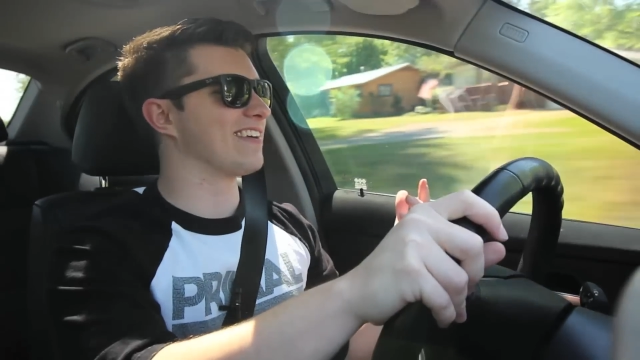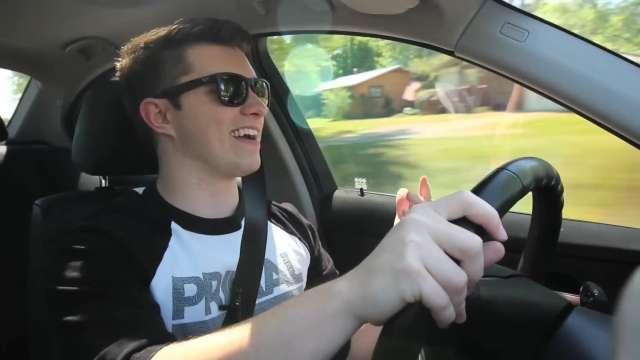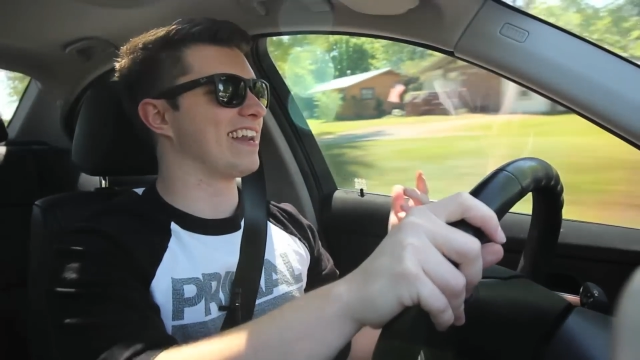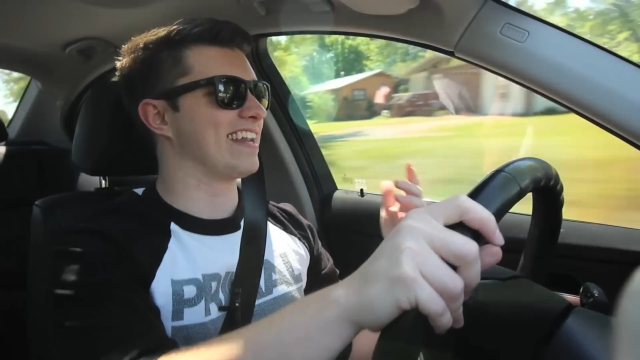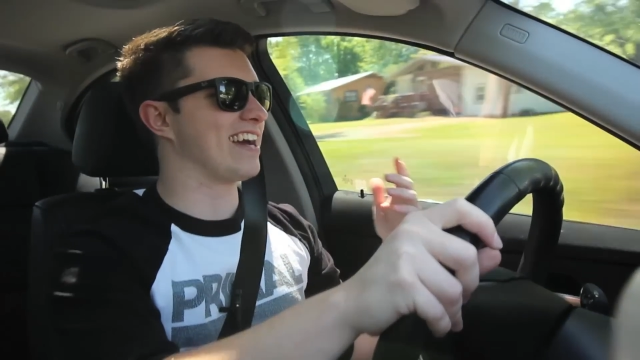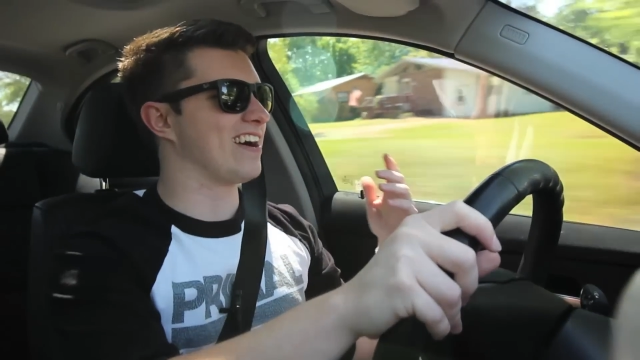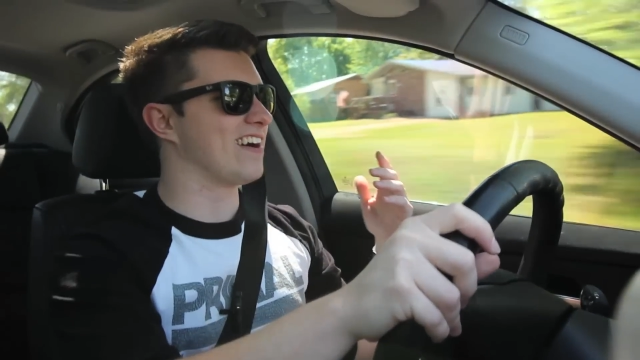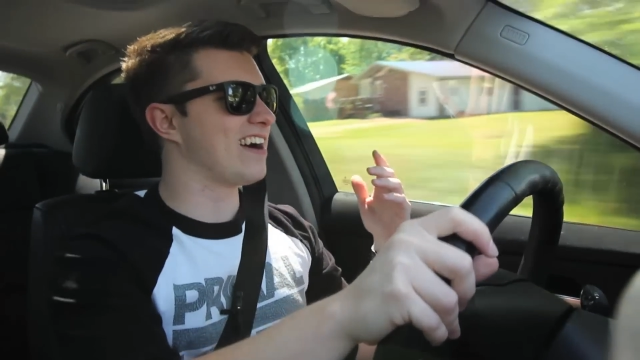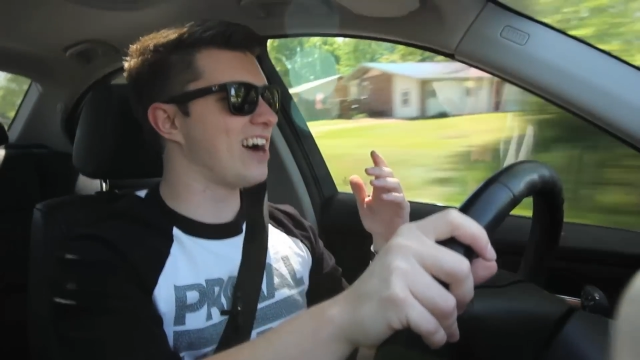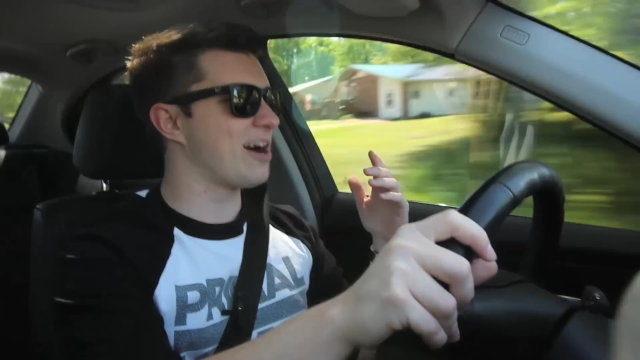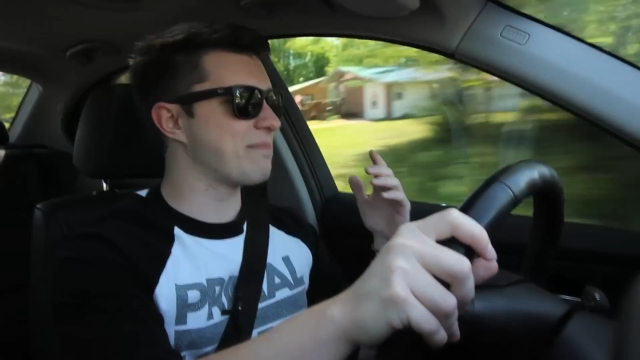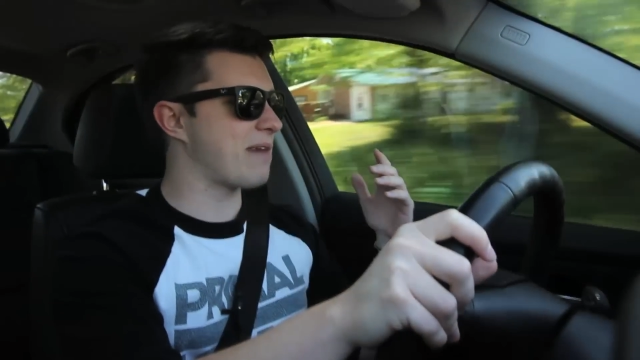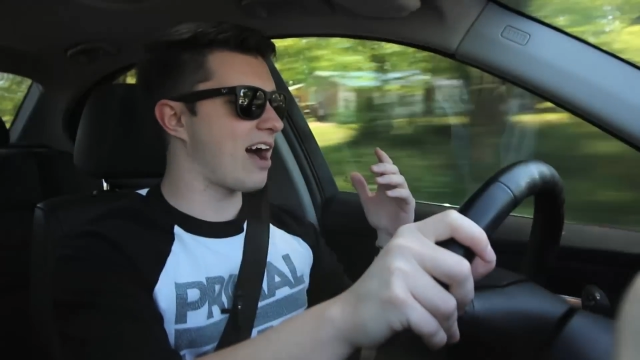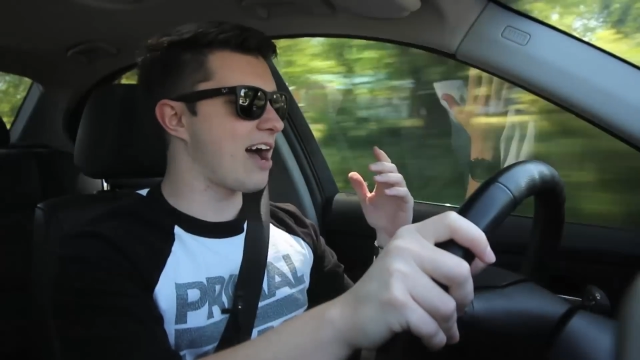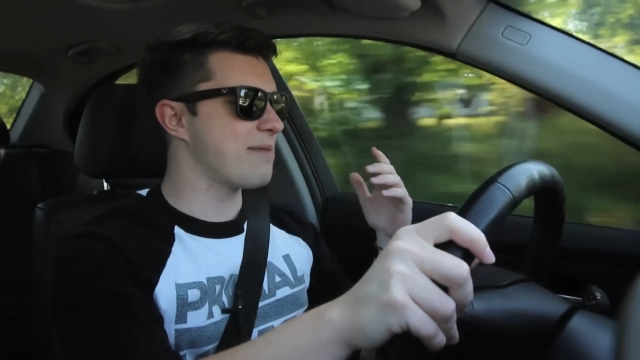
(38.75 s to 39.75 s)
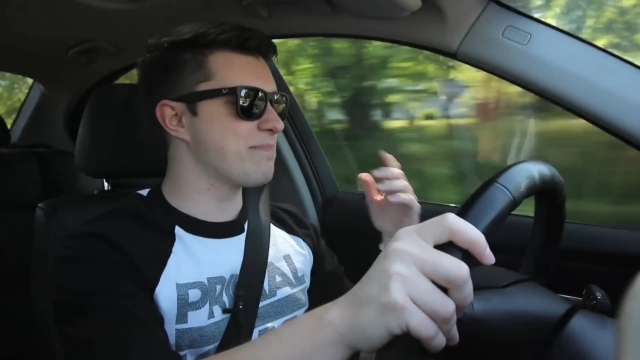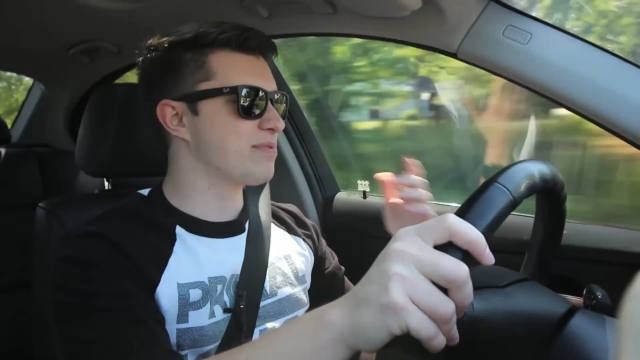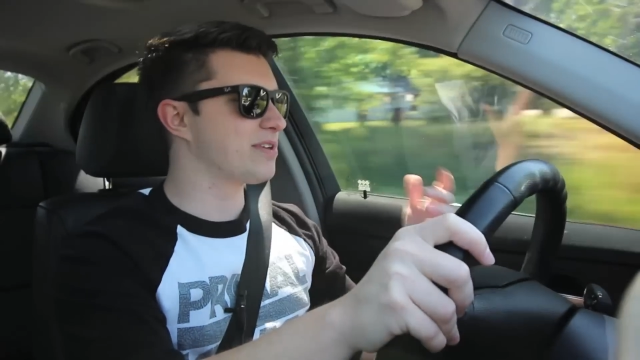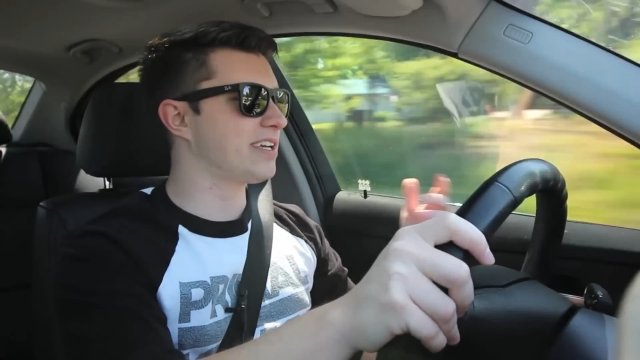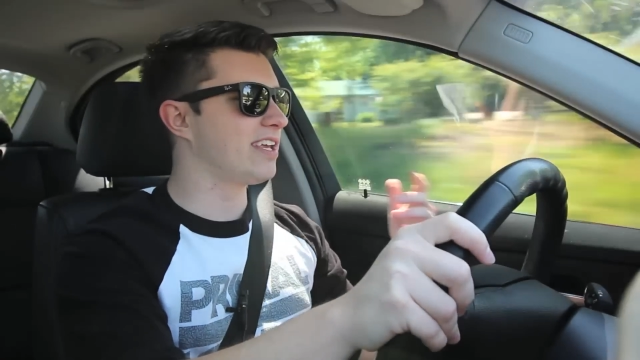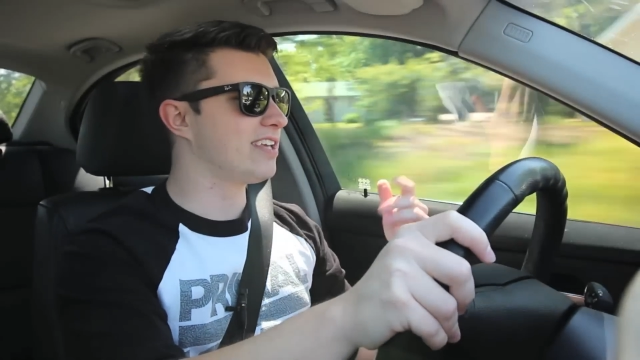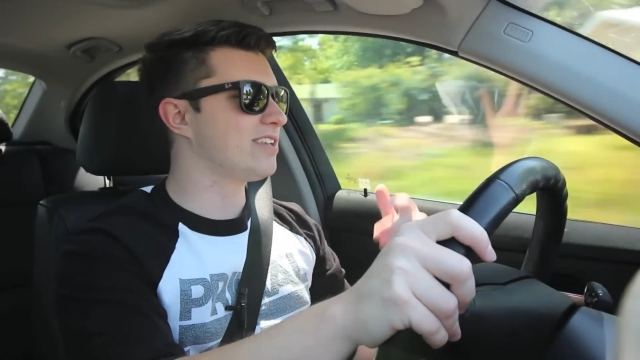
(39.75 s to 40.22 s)
right now. I'm
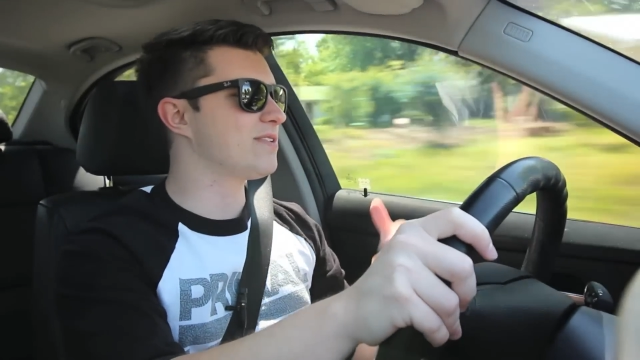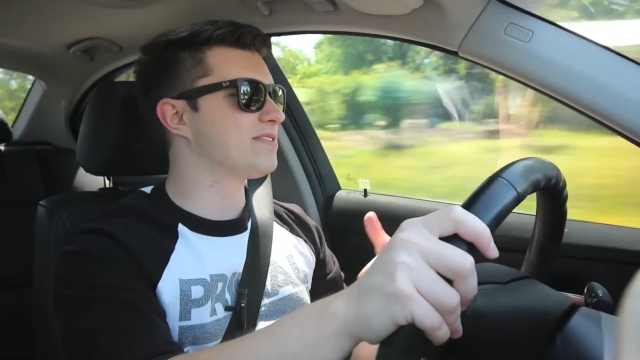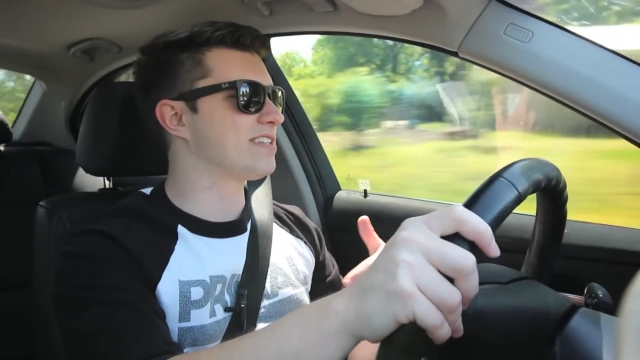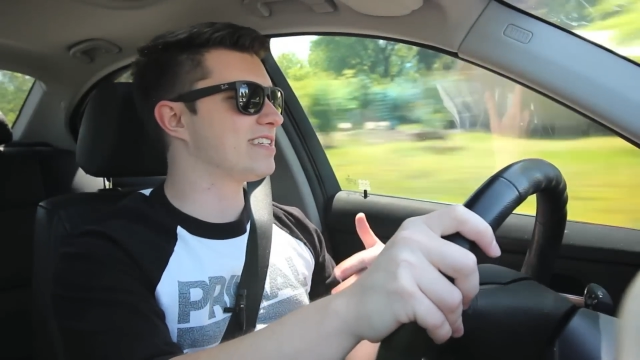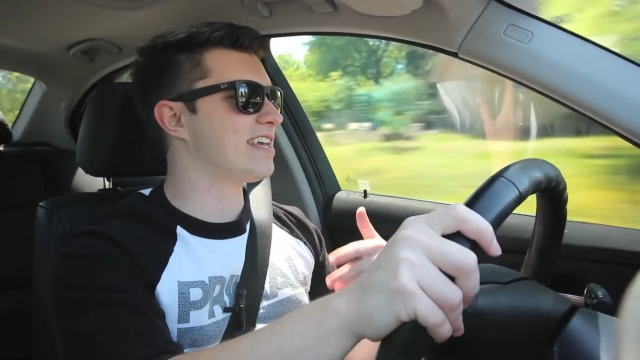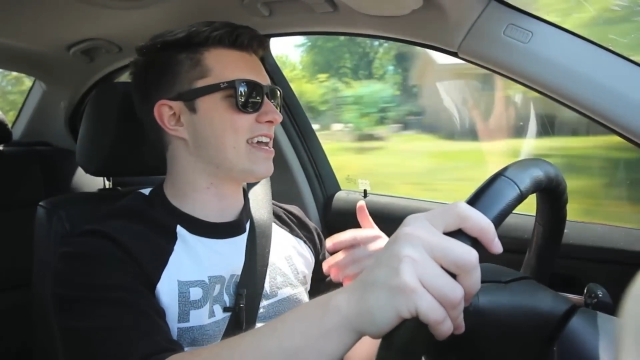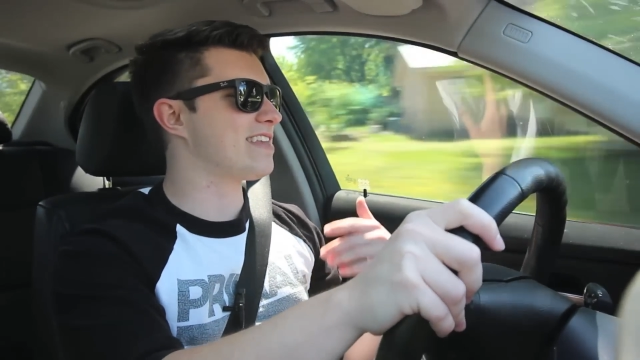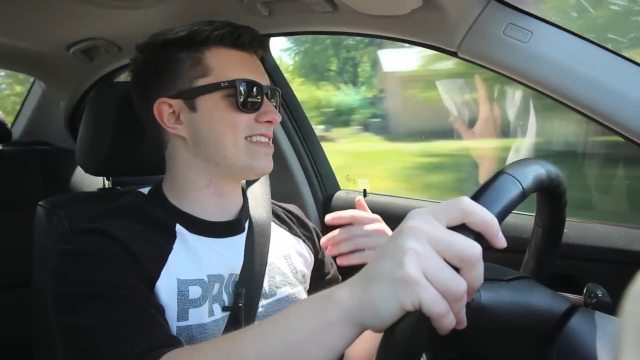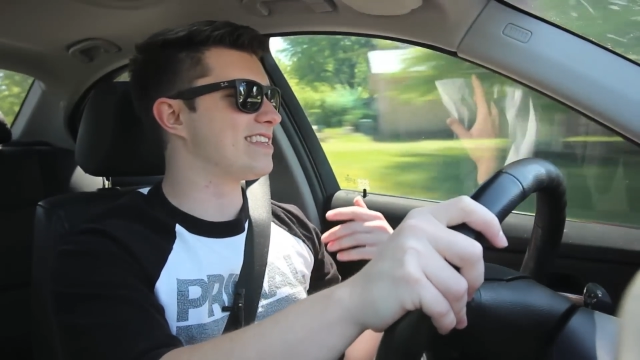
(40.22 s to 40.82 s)
bringing you today